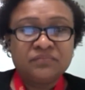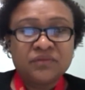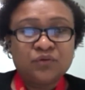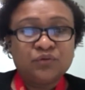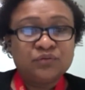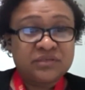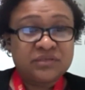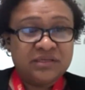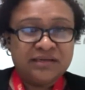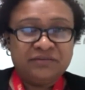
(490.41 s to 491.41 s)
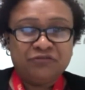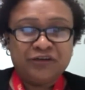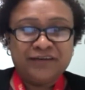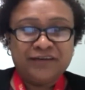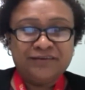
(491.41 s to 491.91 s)
called Kina
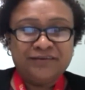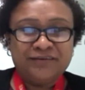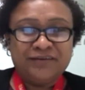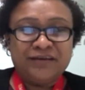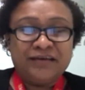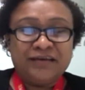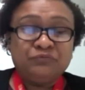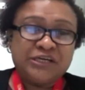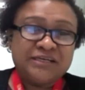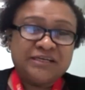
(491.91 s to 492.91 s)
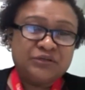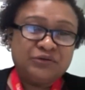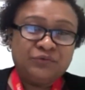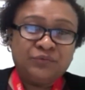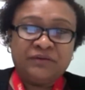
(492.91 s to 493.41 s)
Everyday, which has
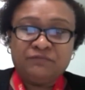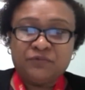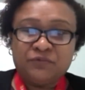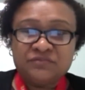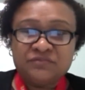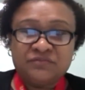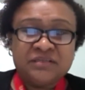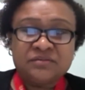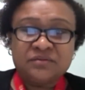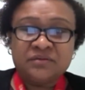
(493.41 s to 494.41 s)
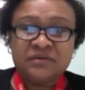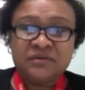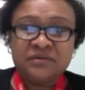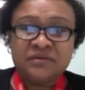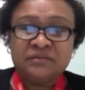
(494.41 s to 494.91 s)
no FBOS fees,
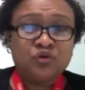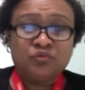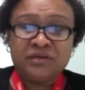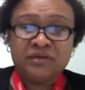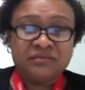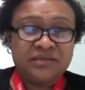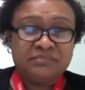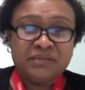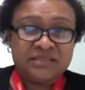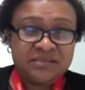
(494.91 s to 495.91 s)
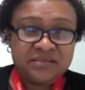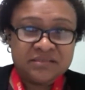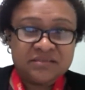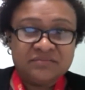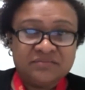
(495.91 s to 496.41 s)
no monthly maintenance
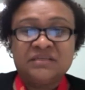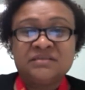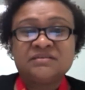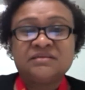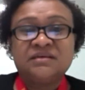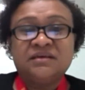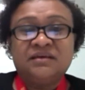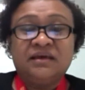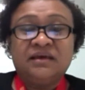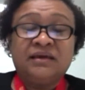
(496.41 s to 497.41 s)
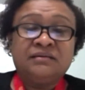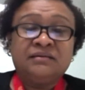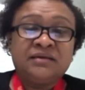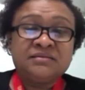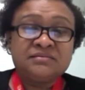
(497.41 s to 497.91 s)
fees, and
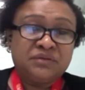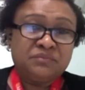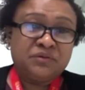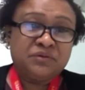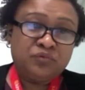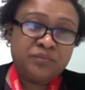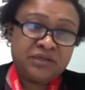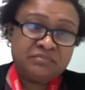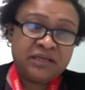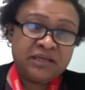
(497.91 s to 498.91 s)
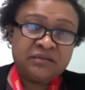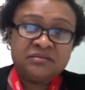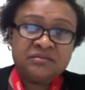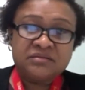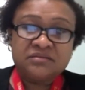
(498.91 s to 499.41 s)
has a minimum opening
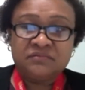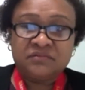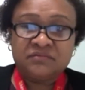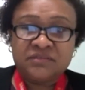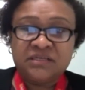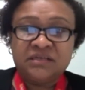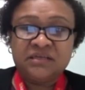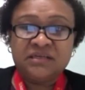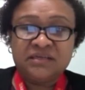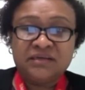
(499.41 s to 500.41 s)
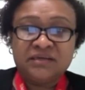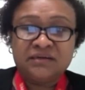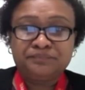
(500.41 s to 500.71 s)
balance of 10 kina.